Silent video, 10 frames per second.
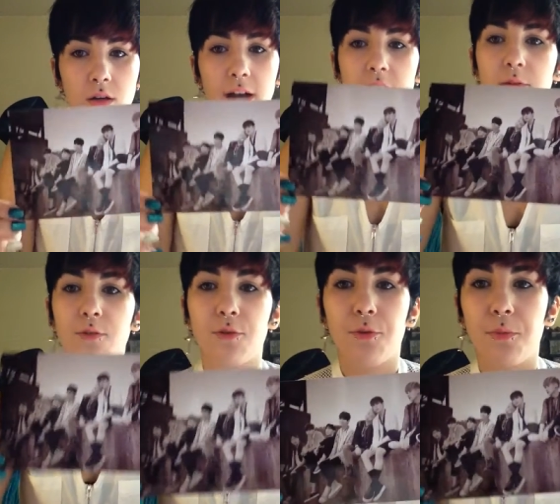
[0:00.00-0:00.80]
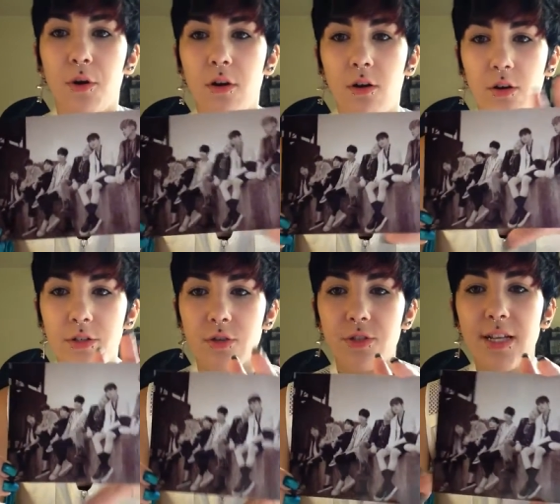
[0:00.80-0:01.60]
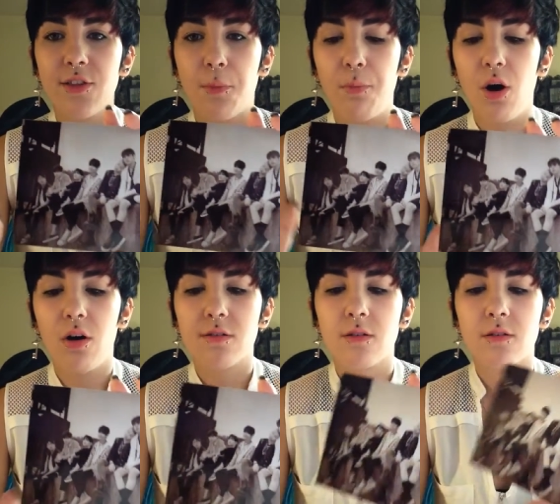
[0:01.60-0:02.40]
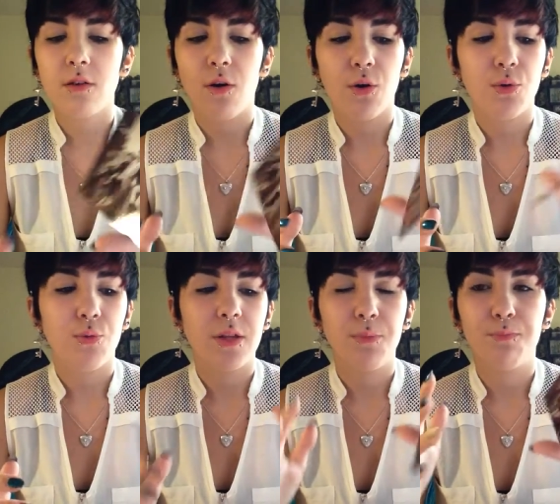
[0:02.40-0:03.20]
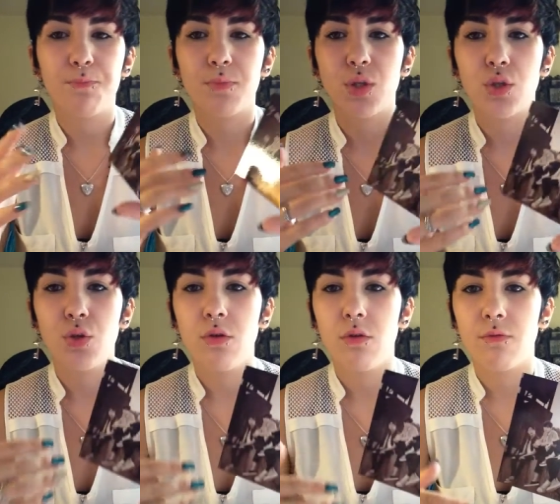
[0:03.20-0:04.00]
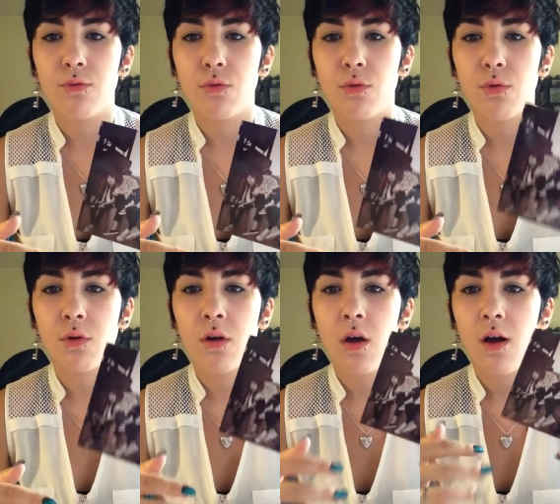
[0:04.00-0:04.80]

I got a group card. Oh, seriously, the postcard are really beautiful.